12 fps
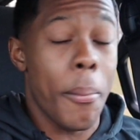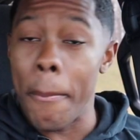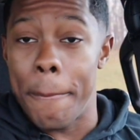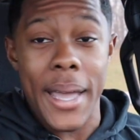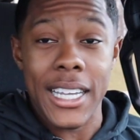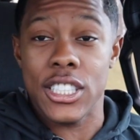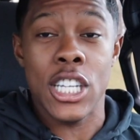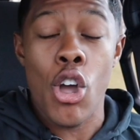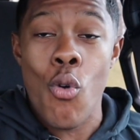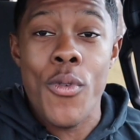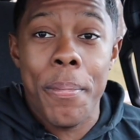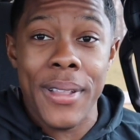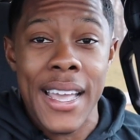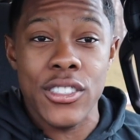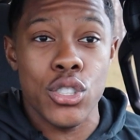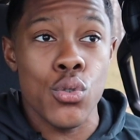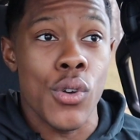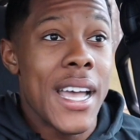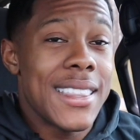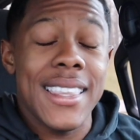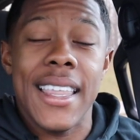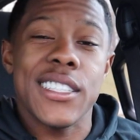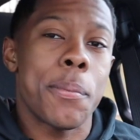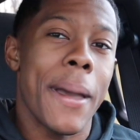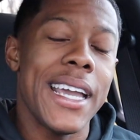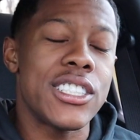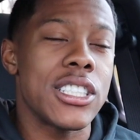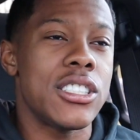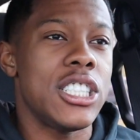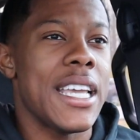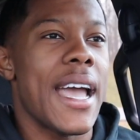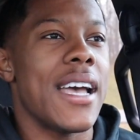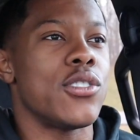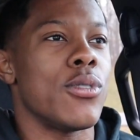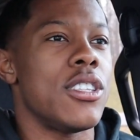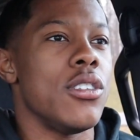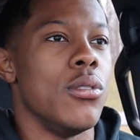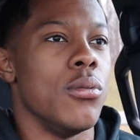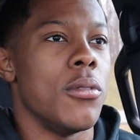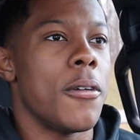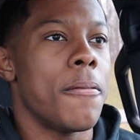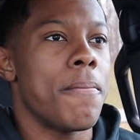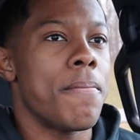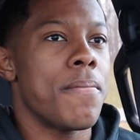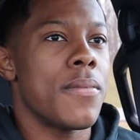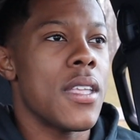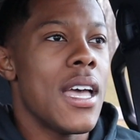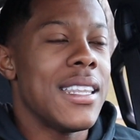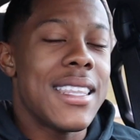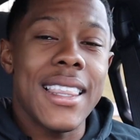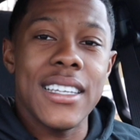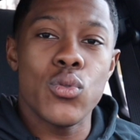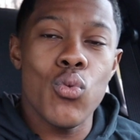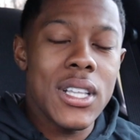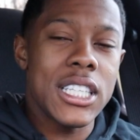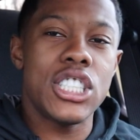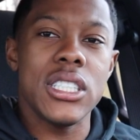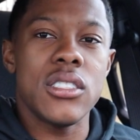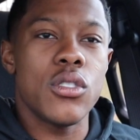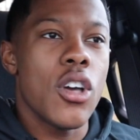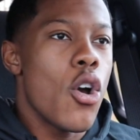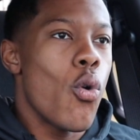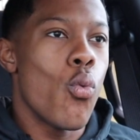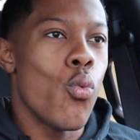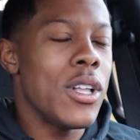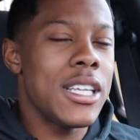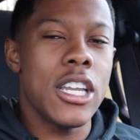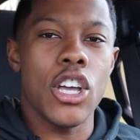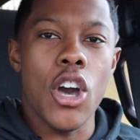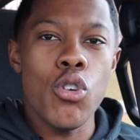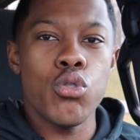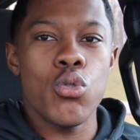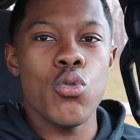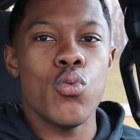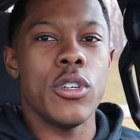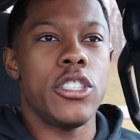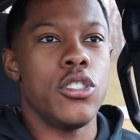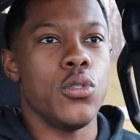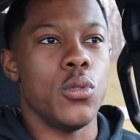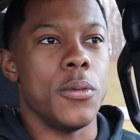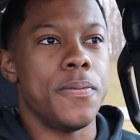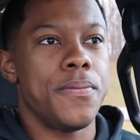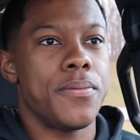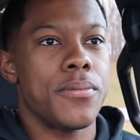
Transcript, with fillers: bet she gonna replace you. The less patience she has with you, the less willing she's willing to go through with you.